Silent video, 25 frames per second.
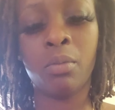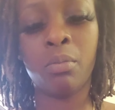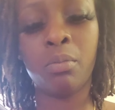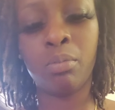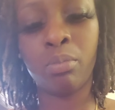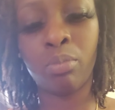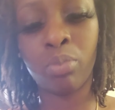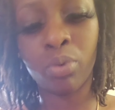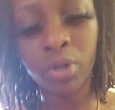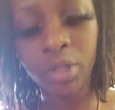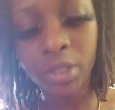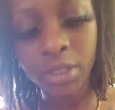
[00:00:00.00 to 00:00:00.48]

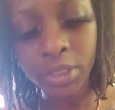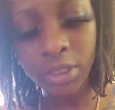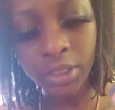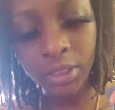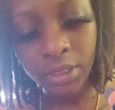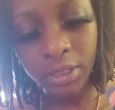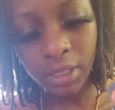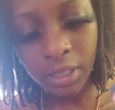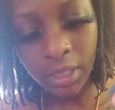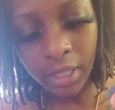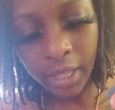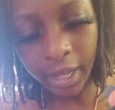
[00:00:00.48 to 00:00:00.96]
brush
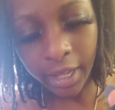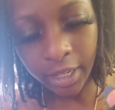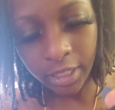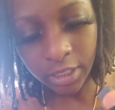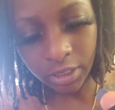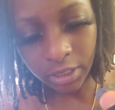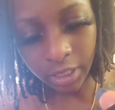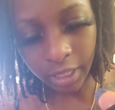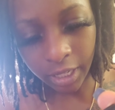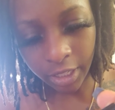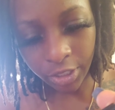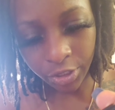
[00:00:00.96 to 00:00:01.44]
the
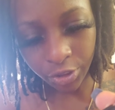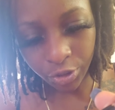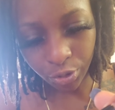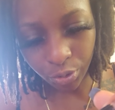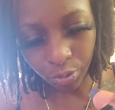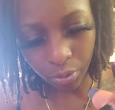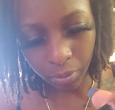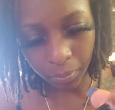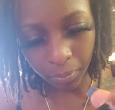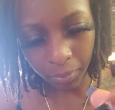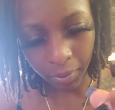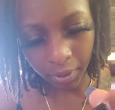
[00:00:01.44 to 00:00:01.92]
lash as you're
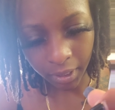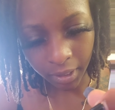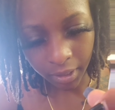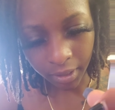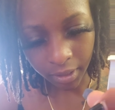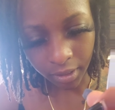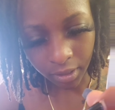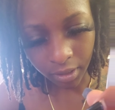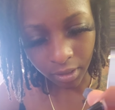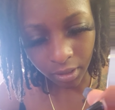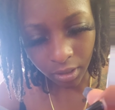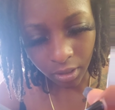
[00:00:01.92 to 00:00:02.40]

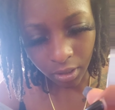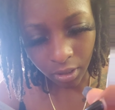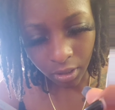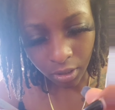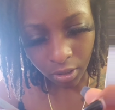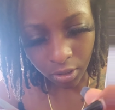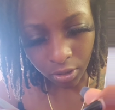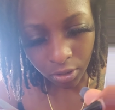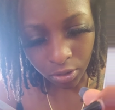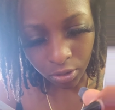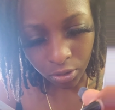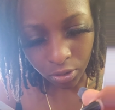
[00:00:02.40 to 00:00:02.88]
applying,
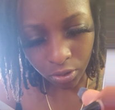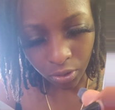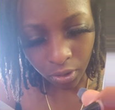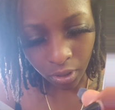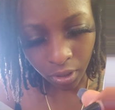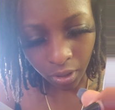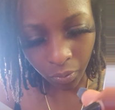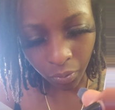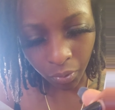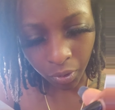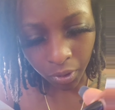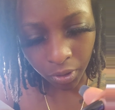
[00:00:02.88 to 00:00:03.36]
so
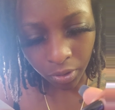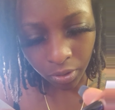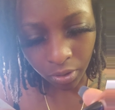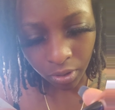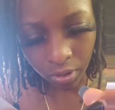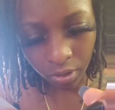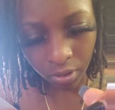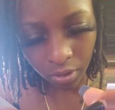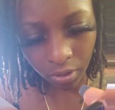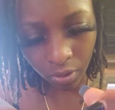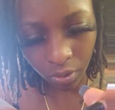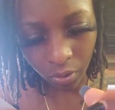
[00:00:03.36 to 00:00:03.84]
that way you
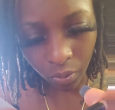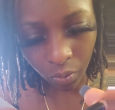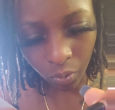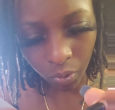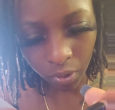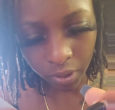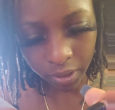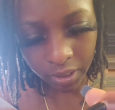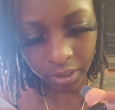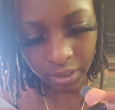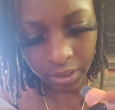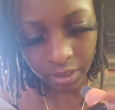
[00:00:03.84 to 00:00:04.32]
can know
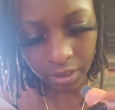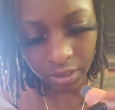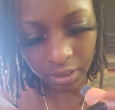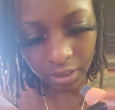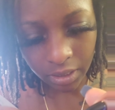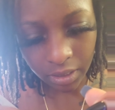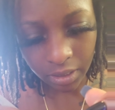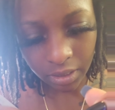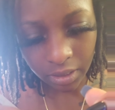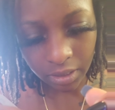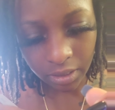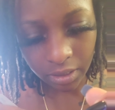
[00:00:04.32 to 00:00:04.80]
what
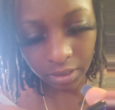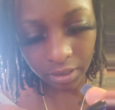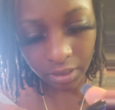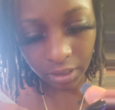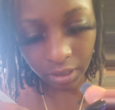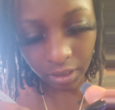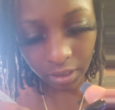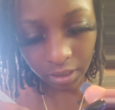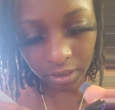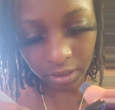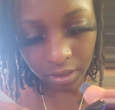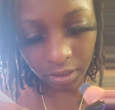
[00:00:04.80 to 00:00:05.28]

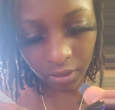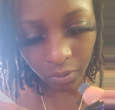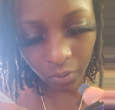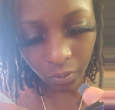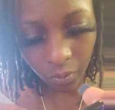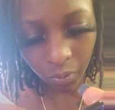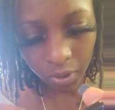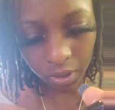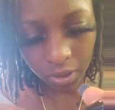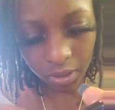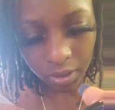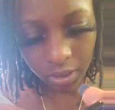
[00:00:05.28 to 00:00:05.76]
sticks and
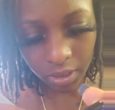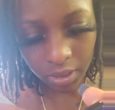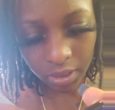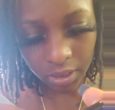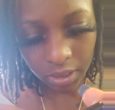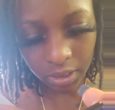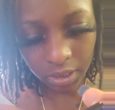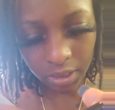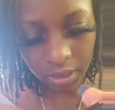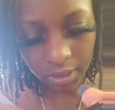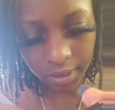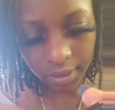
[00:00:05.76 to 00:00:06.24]
what
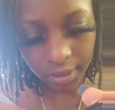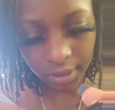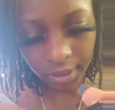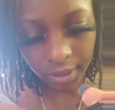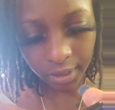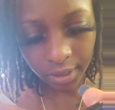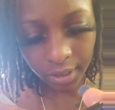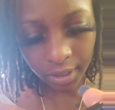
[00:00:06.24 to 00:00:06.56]
doesn't stick.